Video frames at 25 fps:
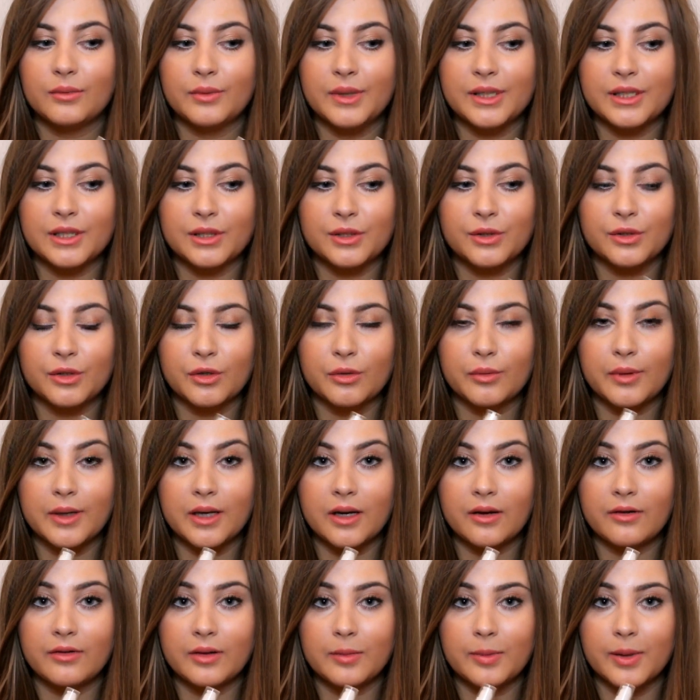which I saw
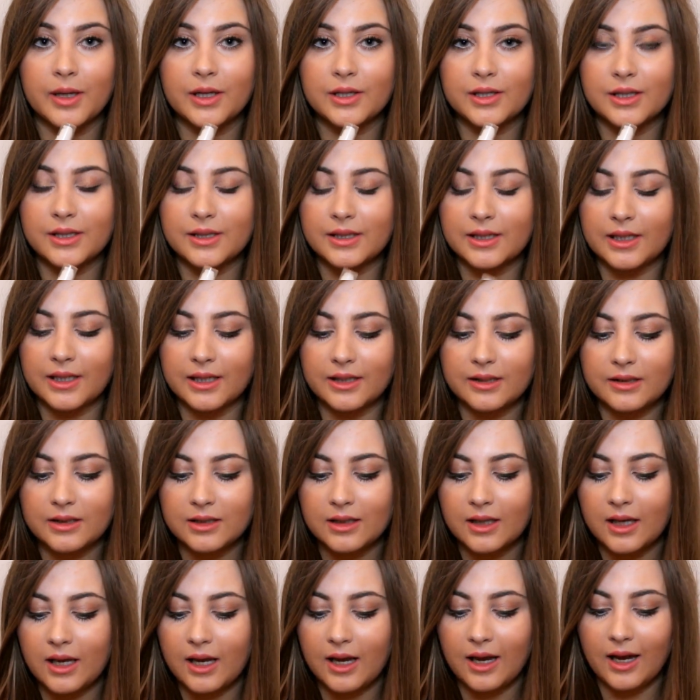when I repurchased
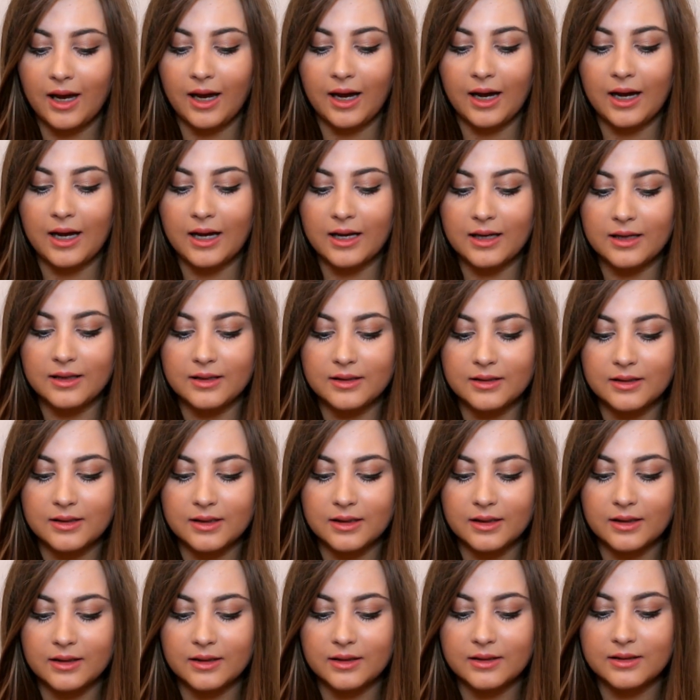this,
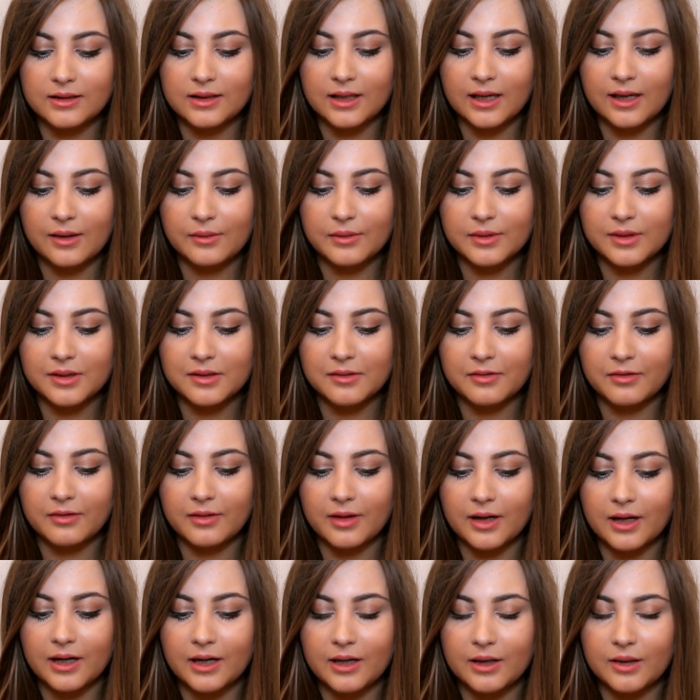and that was
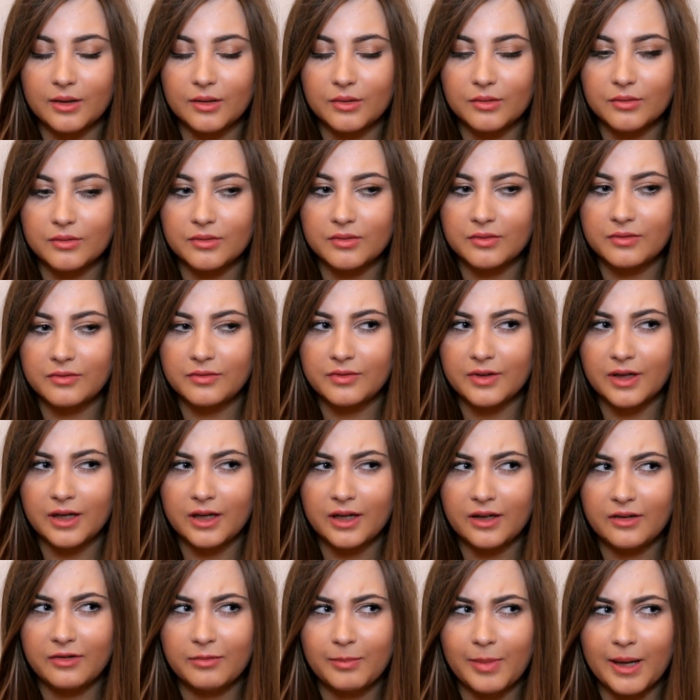around
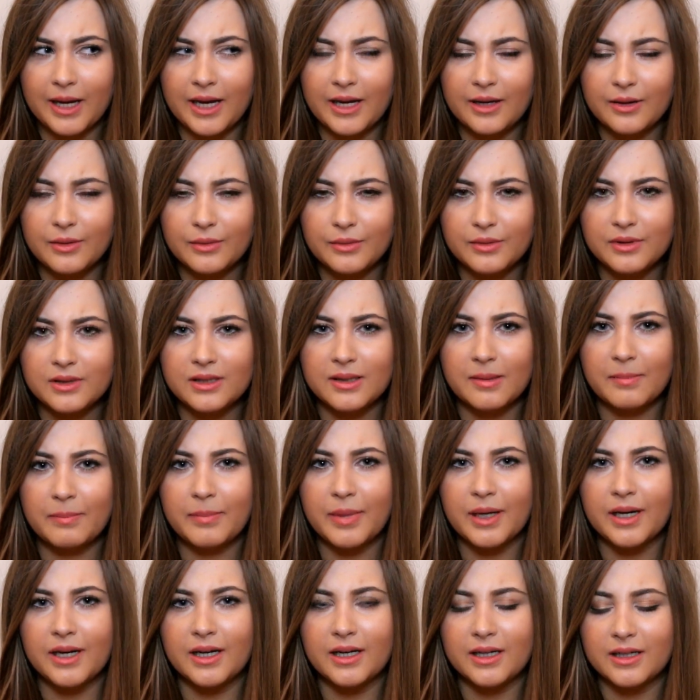
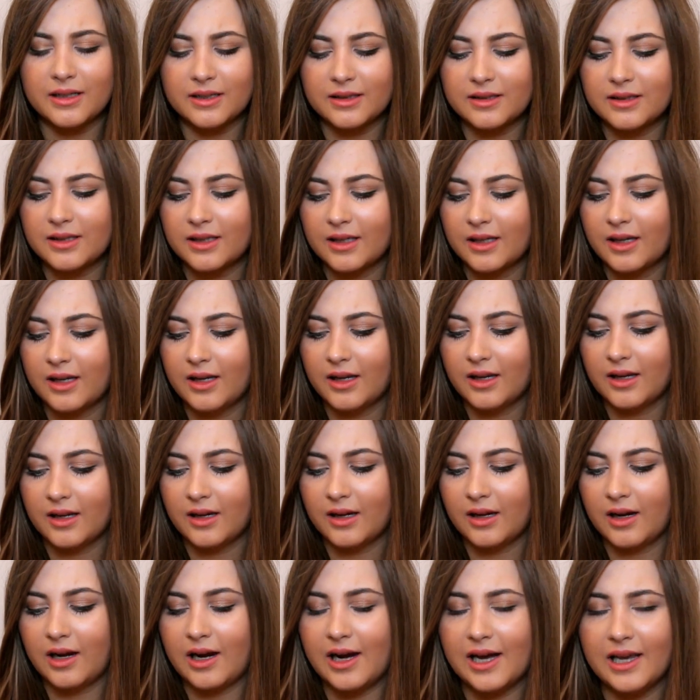£5, but
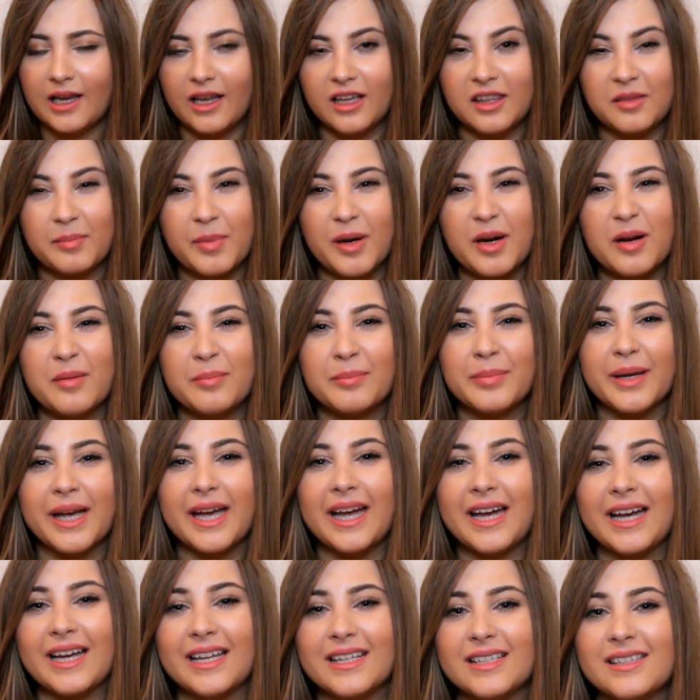I like the pump
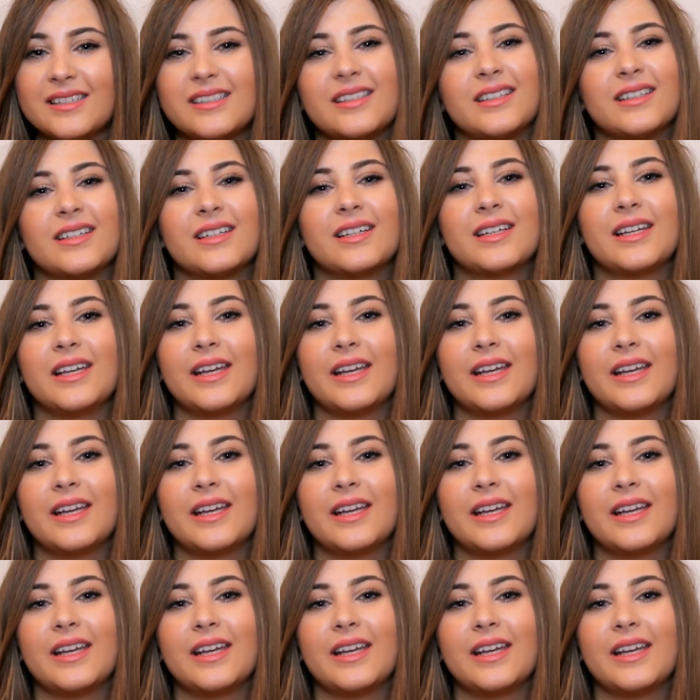and